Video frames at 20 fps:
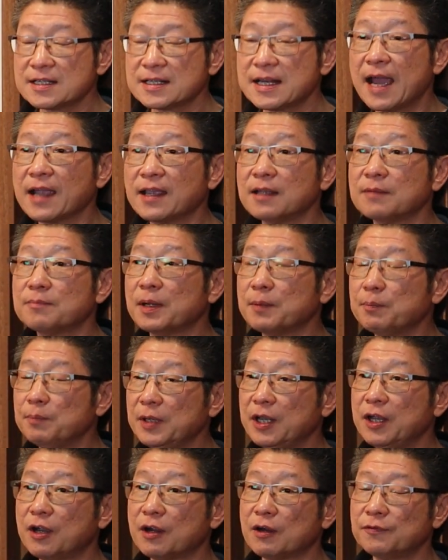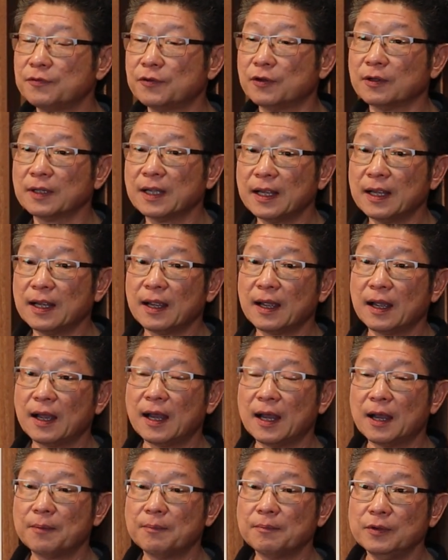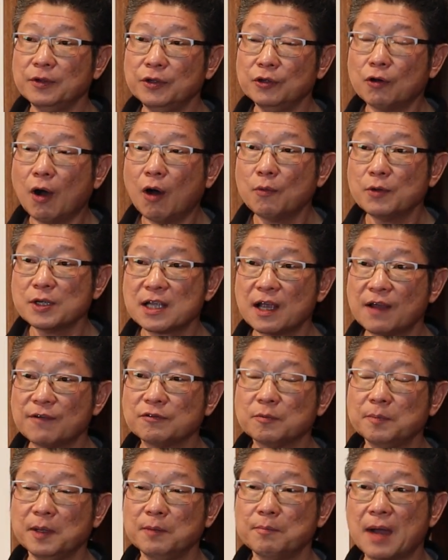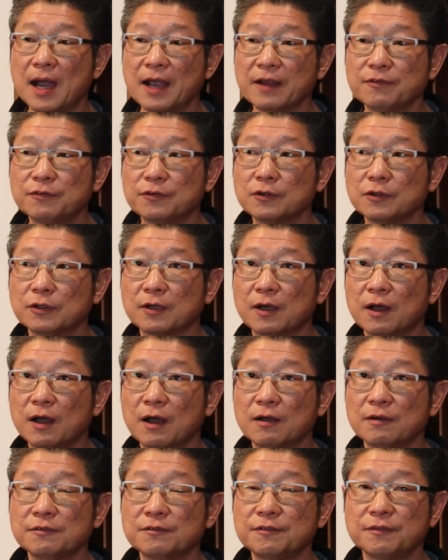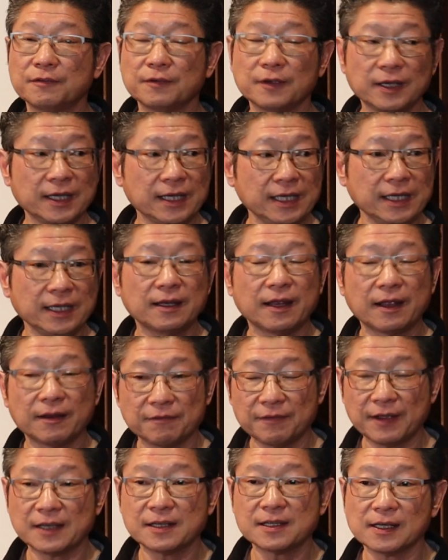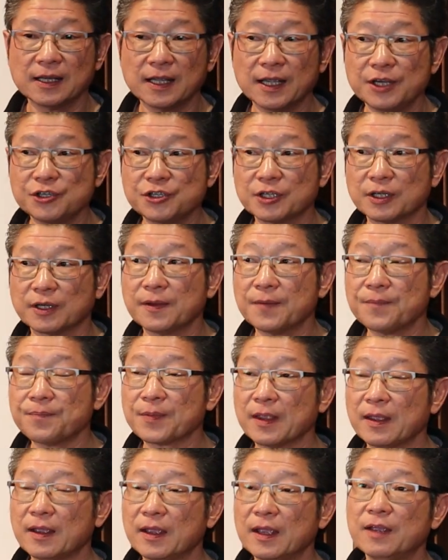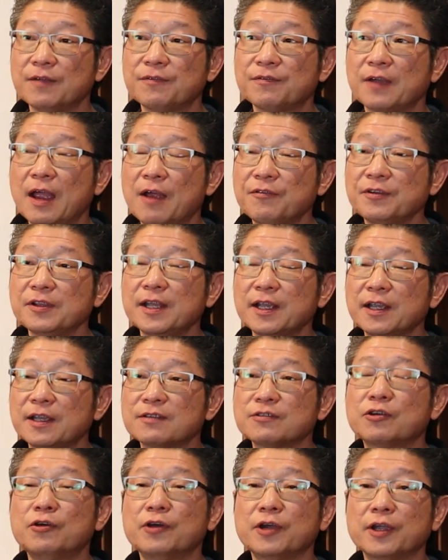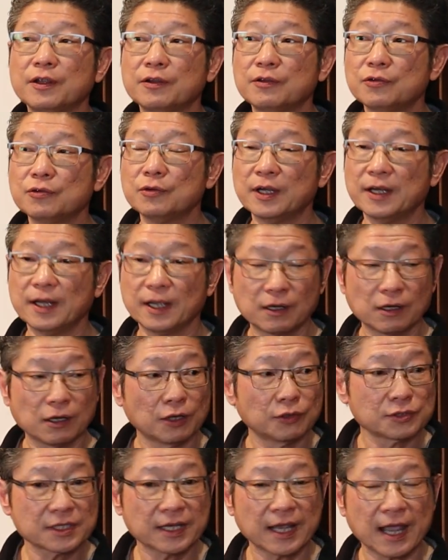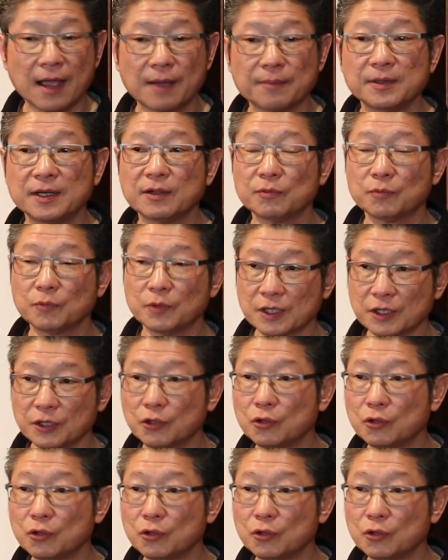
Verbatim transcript: stack it, but be careful. Right. Um, you always have to be mindful of heat and ventilation. Mm. If everything is going into an enclosed cabinet with a